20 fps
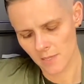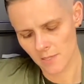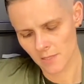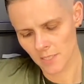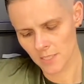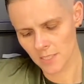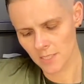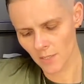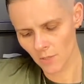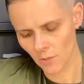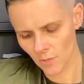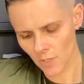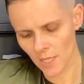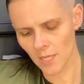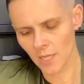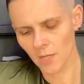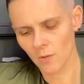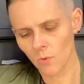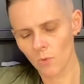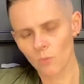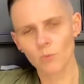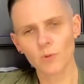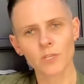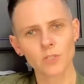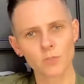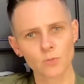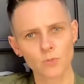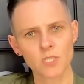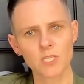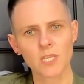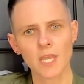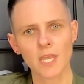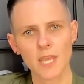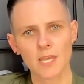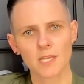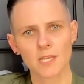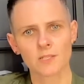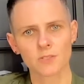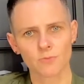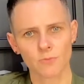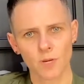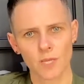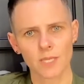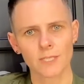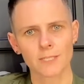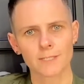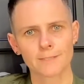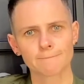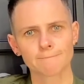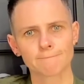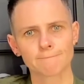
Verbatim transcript: they said okay well we do scans right